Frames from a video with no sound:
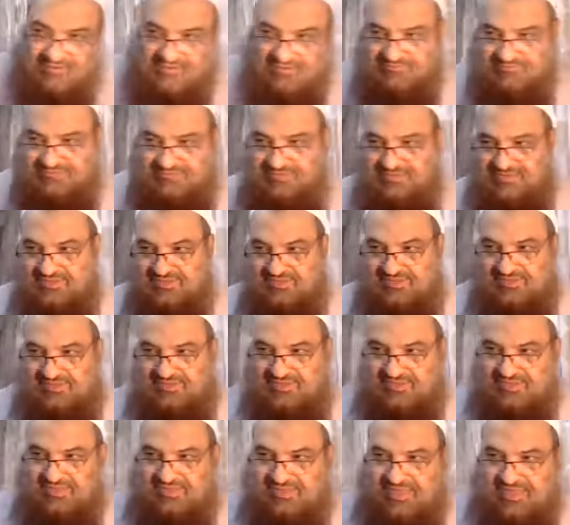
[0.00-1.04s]
of
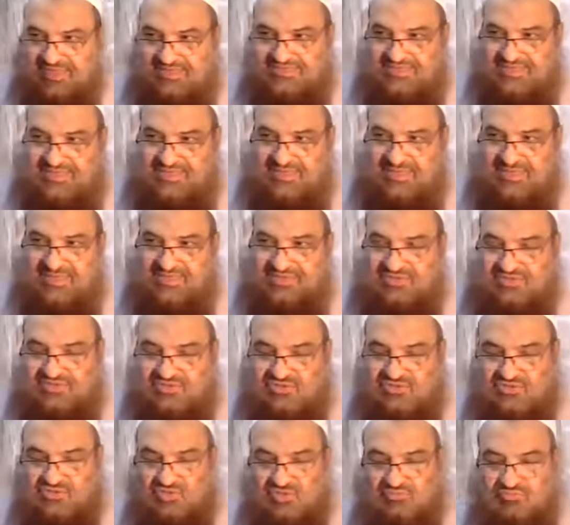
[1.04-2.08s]
a salah that
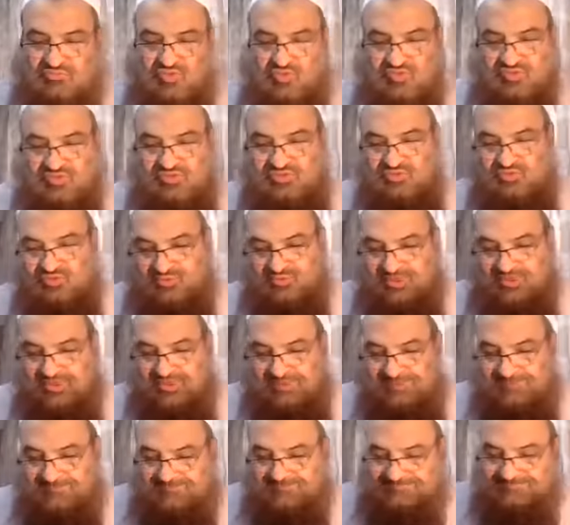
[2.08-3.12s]
has got more than two
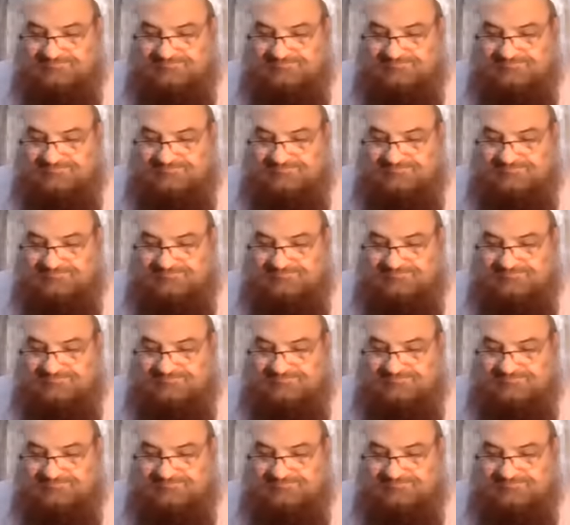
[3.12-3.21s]
rak'ah.